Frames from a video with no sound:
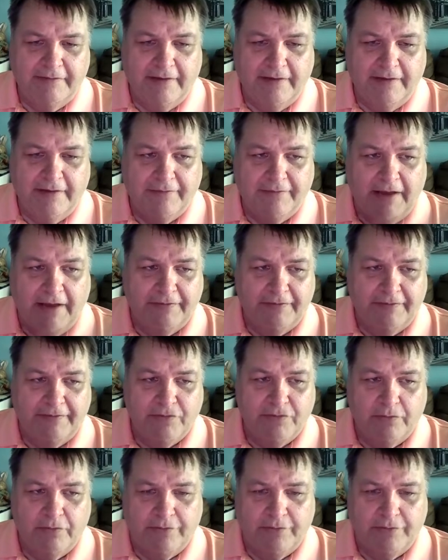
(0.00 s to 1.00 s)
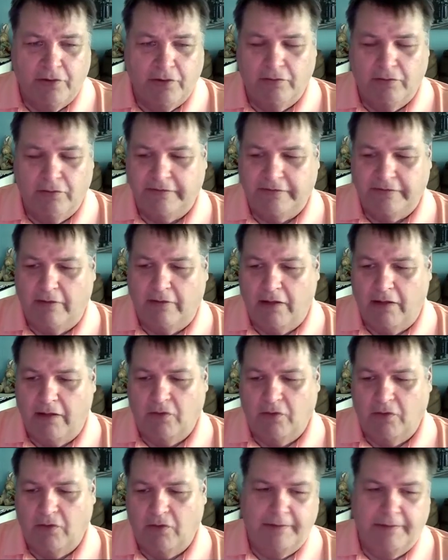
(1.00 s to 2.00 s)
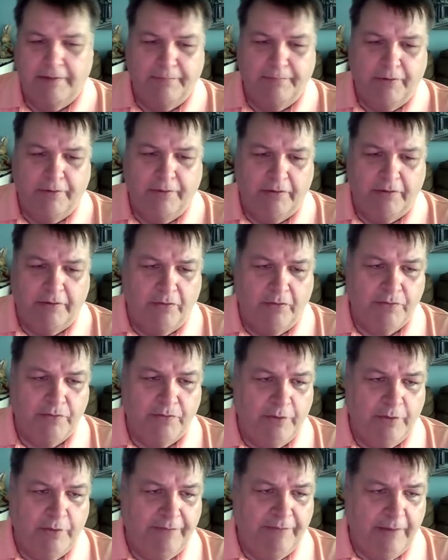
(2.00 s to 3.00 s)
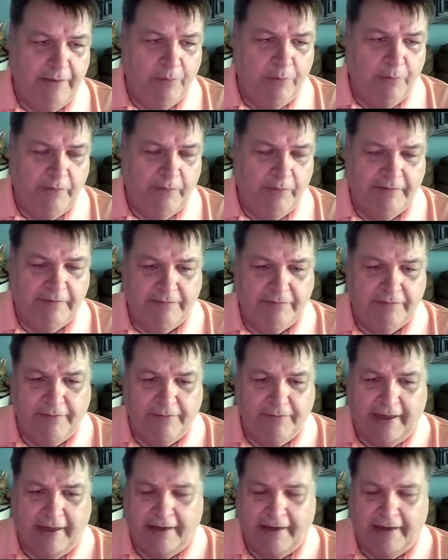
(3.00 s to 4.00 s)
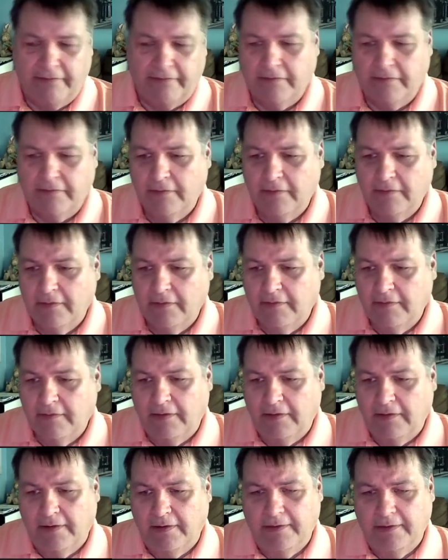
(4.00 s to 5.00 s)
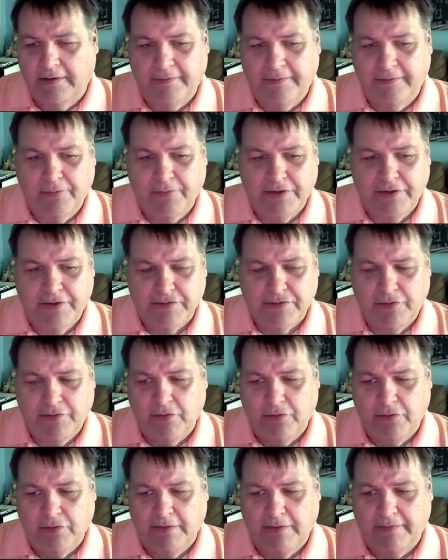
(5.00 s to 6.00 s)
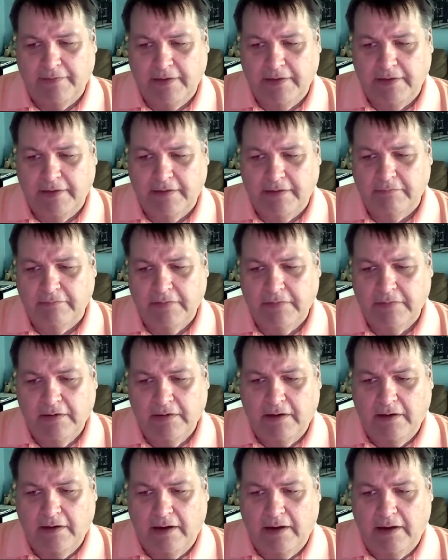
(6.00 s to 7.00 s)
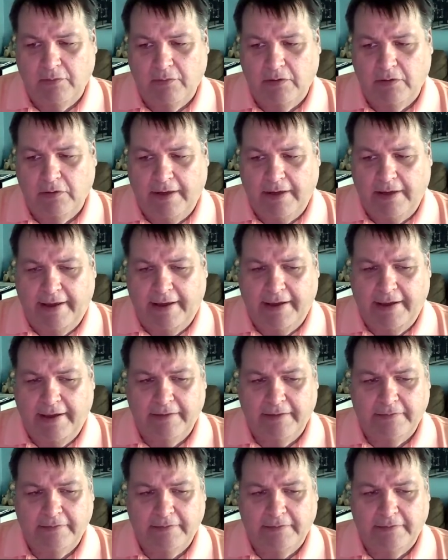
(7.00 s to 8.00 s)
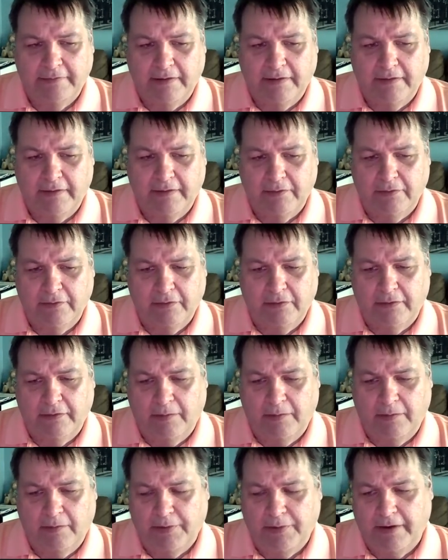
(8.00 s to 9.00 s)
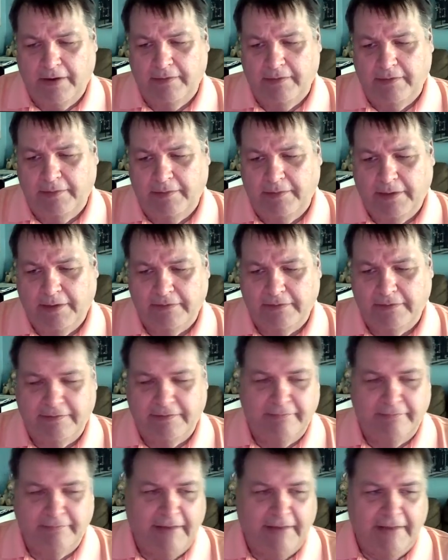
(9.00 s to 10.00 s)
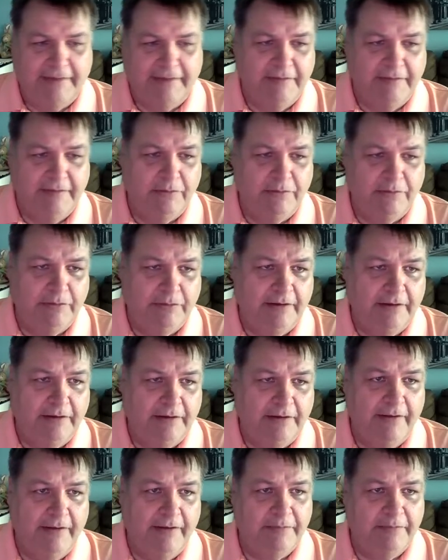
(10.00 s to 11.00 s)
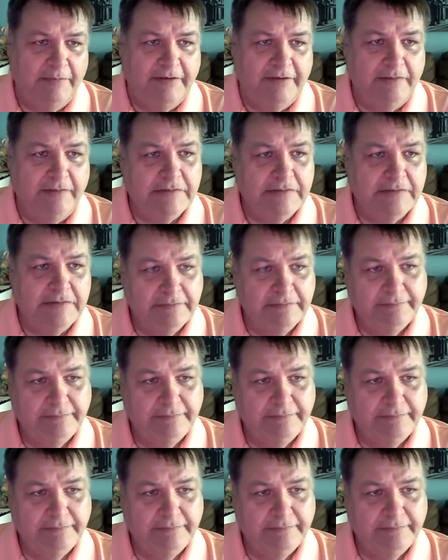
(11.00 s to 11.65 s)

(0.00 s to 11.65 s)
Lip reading: I've got the 2 of you, so I'll go ahead and put your 25 points in that for each of you, and then I will add. I'll put out an email to ask them to identify themselves.